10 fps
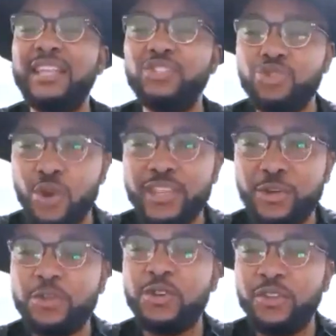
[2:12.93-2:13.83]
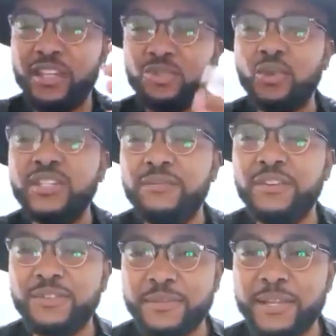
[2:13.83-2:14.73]
and join us on the
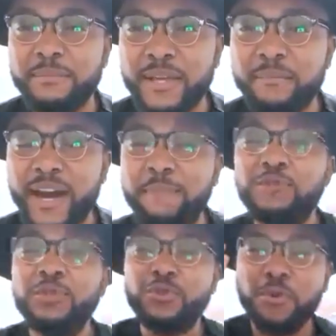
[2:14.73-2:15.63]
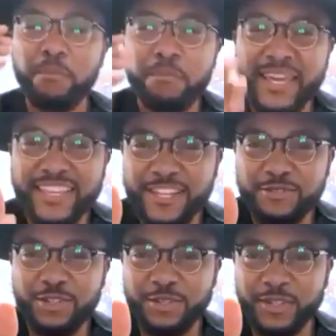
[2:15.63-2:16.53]
25th of september to make
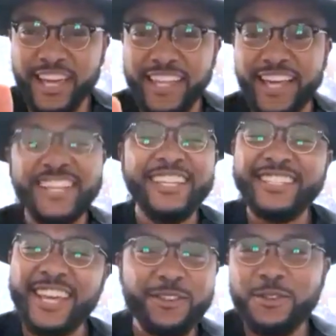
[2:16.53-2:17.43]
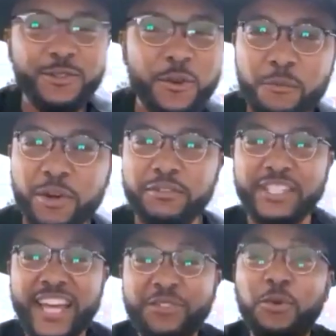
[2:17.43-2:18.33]
history together thank you so much
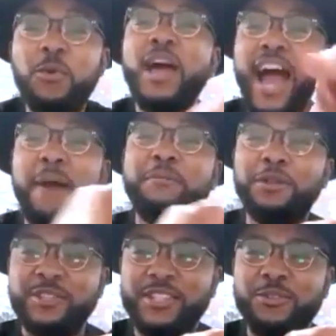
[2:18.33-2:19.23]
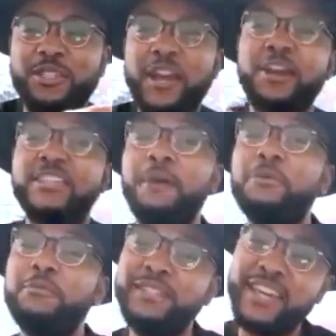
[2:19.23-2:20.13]
because i know i'm gonna see you there because
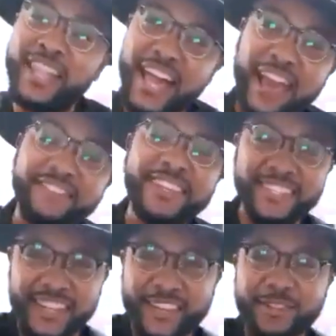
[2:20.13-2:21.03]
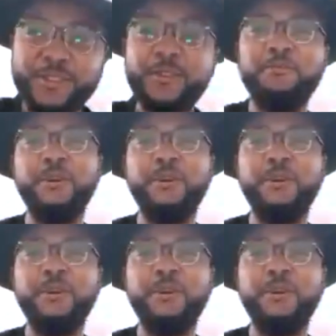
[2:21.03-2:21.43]
i'm gonna be there live thank you so